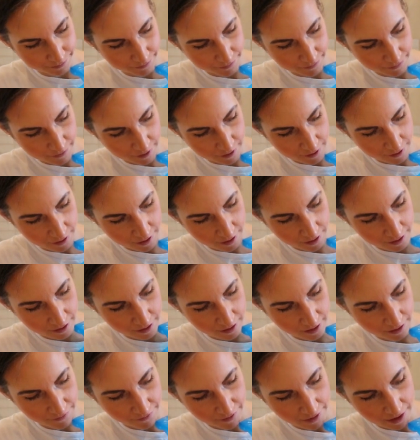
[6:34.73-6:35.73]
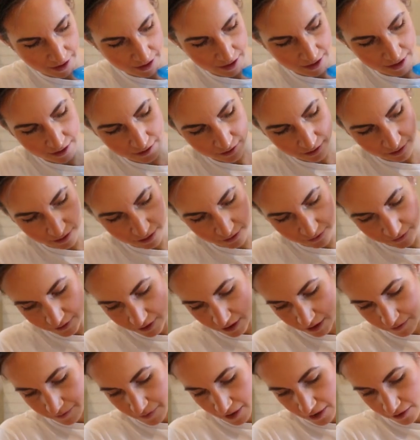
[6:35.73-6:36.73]
It just doesn't give any kind of
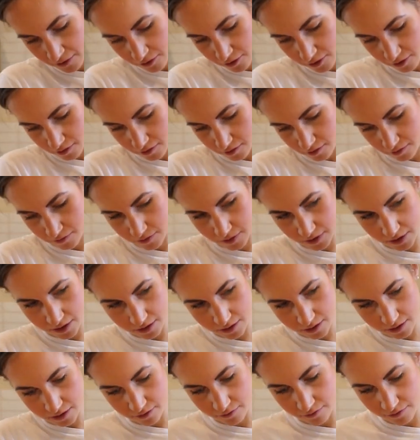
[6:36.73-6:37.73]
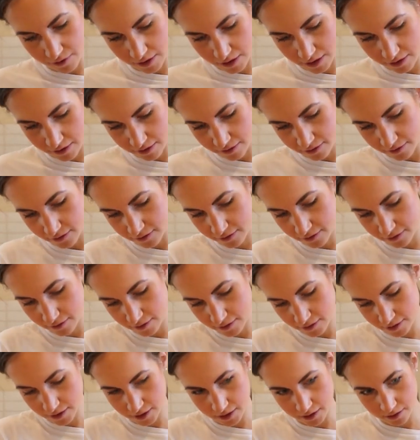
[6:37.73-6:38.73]
dimension. You want it to look really
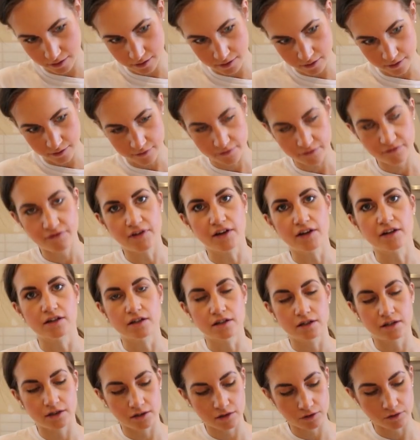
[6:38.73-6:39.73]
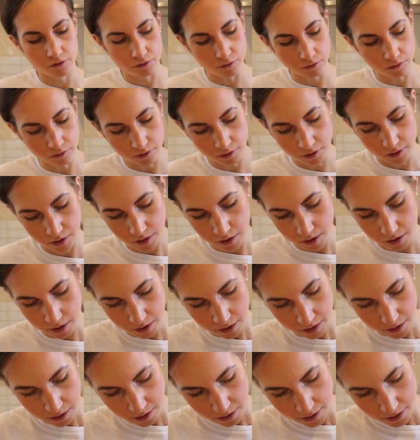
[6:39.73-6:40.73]
fun, cool.
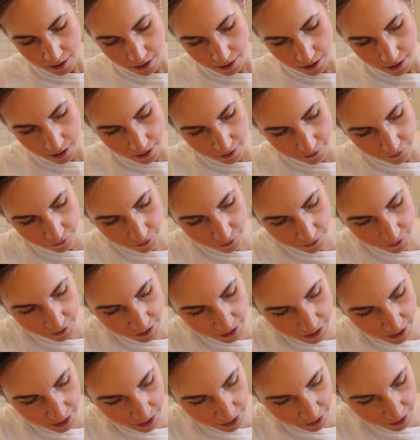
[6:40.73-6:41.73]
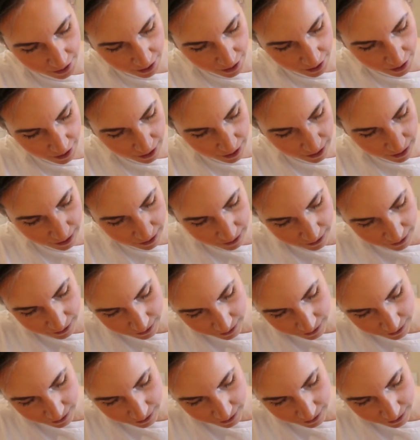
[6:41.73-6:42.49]
I've got a Kit Kat,